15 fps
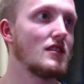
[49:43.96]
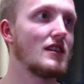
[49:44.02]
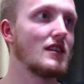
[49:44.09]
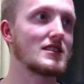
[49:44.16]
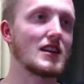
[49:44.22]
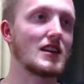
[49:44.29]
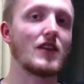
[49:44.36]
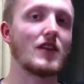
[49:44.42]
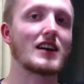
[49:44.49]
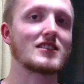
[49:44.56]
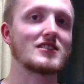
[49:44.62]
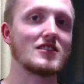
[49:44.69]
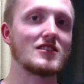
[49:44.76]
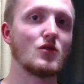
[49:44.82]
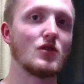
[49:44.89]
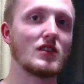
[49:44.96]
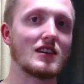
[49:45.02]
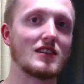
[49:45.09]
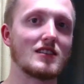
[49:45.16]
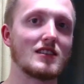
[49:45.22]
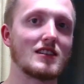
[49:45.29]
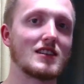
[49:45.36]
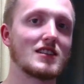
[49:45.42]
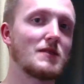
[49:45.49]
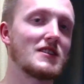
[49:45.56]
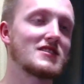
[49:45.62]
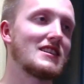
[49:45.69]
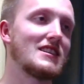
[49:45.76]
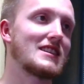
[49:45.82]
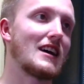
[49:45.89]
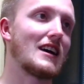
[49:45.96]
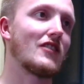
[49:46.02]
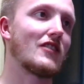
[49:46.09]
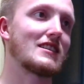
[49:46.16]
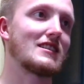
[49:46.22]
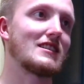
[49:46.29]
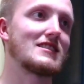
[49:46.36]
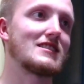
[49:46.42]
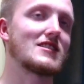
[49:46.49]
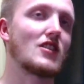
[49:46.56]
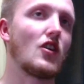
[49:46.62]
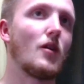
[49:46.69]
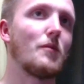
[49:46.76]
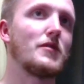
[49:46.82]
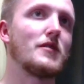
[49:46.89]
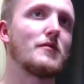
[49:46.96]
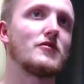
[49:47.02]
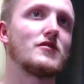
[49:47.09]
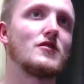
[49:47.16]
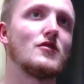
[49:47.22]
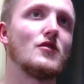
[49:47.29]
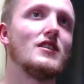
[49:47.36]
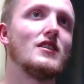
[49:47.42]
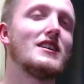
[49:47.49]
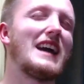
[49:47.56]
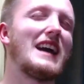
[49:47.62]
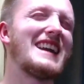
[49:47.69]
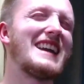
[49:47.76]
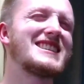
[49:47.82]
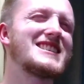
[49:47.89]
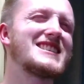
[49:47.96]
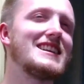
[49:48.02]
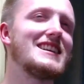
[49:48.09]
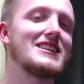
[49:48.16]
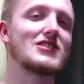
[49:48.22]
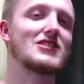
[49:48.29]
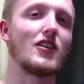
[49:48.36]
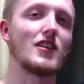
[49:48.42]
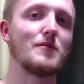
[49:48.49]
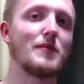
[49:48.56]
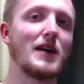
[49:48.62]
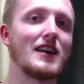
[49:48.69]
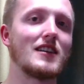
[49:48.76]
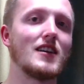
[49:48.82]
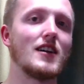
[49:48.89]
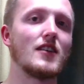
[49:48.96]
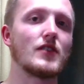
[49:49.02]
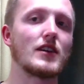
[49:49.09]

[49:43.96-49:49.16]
Instead of actually doing anything, and especially at a time like this, that's all people do. And a city is already bad enough.